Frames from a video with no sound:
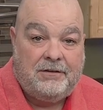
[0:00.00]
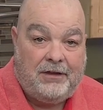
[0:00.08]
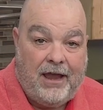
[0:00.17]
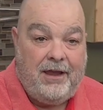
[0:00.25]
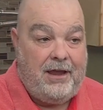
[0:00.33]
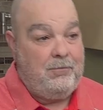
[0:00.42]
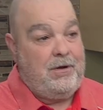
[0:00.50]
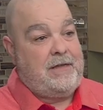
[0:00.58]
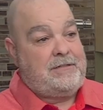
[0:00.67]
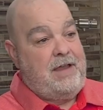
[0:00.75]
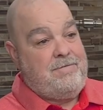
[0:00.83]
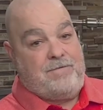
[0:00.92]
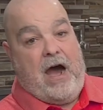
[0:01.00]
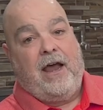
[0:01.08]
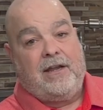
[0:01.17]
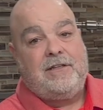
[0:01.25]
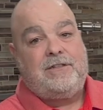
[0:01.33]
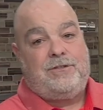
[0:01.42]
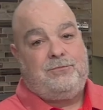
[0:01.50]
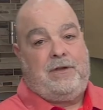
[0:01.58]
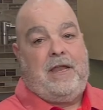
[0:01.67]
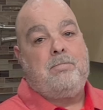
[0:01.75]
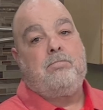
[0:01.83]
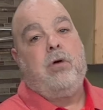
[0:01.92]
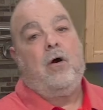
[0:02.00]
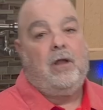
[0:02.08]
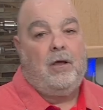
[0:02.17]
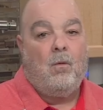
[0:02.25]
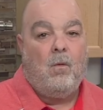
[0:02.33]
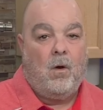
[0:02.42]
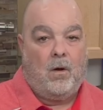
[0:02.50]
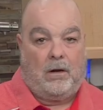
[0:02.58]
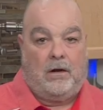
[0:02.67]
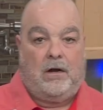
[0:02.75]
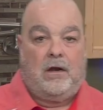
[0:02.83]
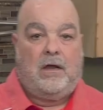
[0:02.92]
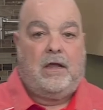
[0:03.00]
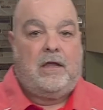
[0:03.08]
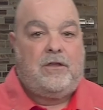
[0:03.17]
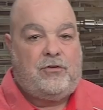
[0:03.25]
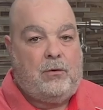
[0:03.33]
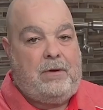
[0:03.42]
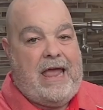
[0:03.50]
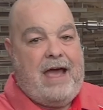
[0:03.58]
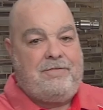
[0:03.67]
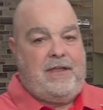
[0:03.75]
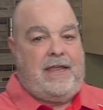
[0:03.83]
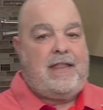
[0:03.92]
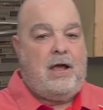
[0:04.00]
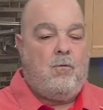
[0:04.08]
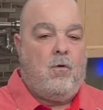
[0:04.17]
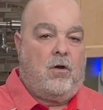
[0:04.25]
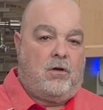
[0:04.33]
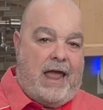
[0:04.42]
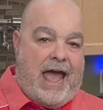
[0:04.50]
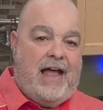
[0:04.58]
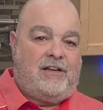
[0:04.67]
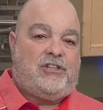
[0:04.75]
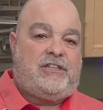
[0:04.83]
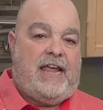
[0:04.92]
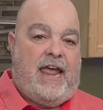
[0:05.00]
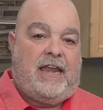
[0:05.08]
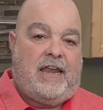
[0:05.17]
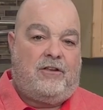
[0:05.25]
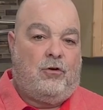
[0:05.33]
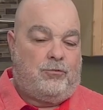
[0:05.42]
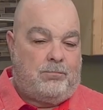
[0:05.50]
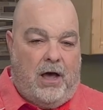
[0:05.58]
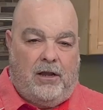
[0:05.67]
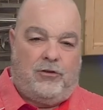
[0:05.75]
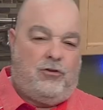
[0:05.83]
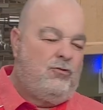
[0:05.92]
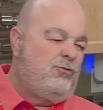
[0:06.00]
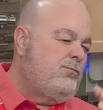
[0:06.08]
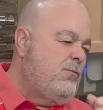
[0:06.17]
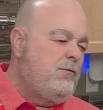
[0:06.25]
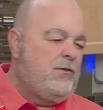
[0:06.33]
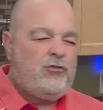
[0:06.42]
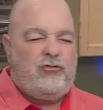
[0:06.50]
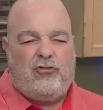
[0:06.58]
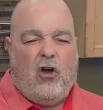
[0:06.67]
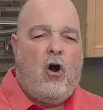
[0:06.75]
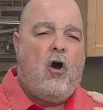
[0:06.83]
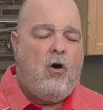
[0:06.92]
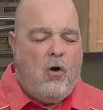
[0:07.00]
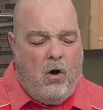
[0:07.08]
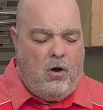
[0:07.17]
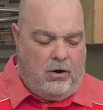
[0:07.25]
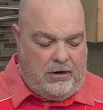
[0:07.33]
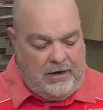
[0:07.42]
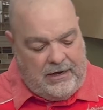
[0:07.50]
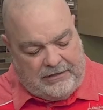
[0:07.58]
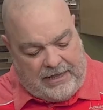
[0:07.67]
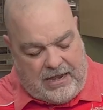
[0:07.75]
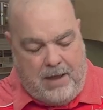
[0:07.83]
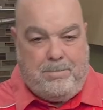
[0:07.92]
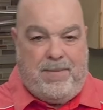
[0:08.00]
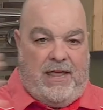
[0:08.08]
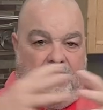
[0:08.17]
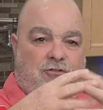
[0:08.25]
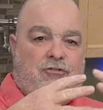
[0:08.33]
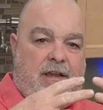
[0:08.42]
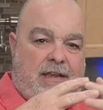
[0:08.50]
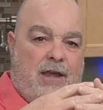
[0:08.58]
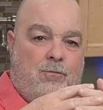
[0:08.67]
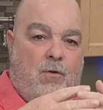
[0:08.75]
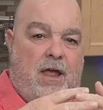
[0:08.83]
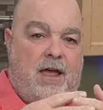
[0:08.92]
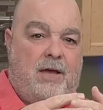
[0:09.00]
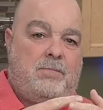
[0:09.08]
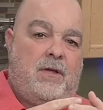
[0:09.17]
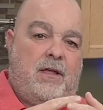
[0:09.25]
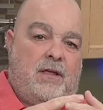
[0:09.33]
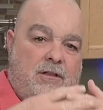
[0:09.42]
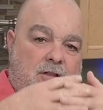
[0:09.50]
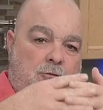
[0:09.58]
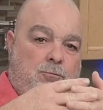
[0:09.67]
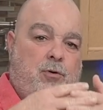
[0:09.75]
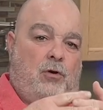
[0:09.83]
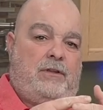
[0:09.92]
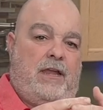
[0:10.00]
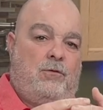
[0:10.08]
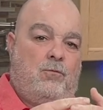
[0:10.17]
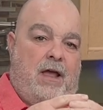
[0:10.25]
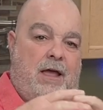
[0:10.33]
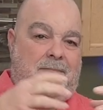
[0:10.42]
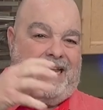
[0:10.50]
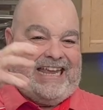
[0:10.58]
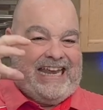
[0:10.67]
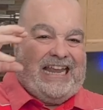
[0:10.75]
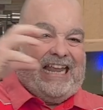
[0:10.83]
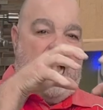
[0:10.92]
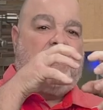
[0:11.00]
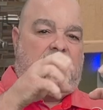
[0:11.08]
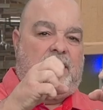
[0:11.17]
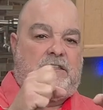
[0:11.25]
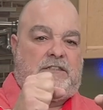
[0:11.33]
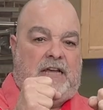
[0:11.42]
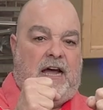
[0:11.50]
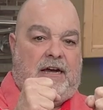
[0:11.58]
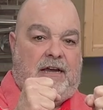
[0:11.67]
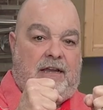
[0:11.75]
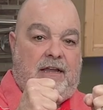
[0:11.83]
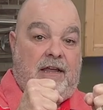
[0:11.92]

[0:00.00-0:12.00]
Okay, and when I say violence, we need boiling water. So we have to get that water agitated, those molecules moving so hard that they penetrate that web, the protein web, and get locked inside.